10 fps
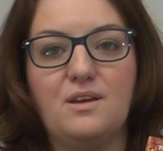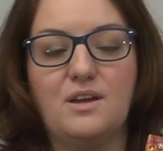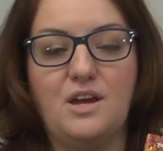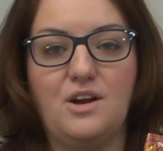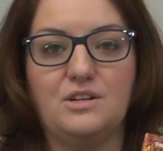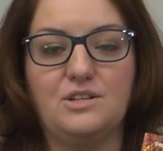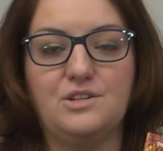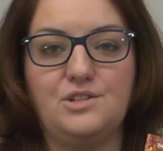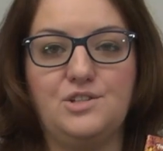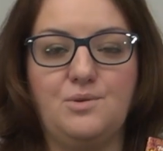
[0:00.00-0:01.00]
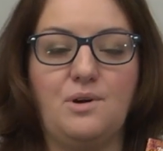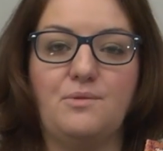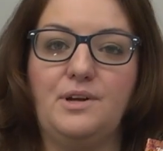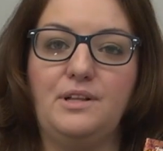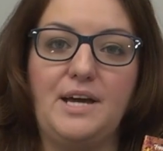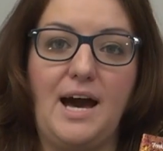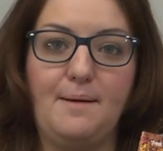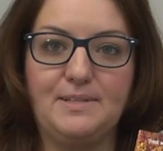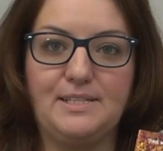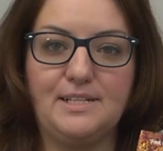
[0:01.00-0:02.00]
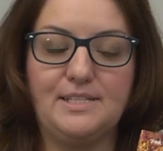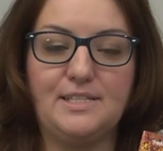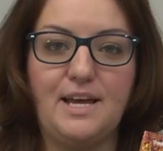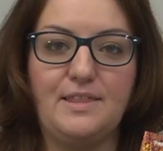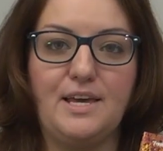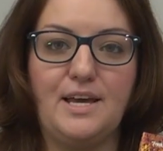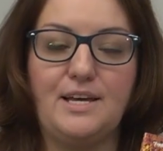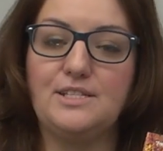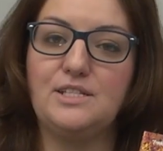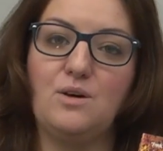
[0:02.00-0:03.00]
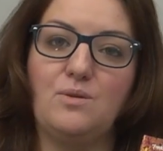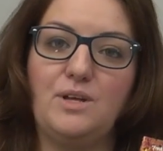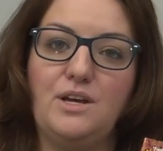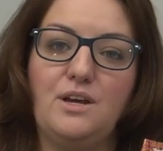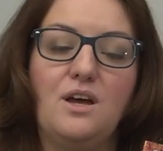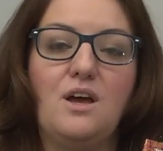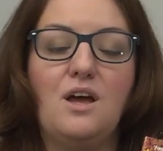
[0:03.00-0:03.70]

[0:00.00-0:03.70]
characters who are really opposites, and they slowly,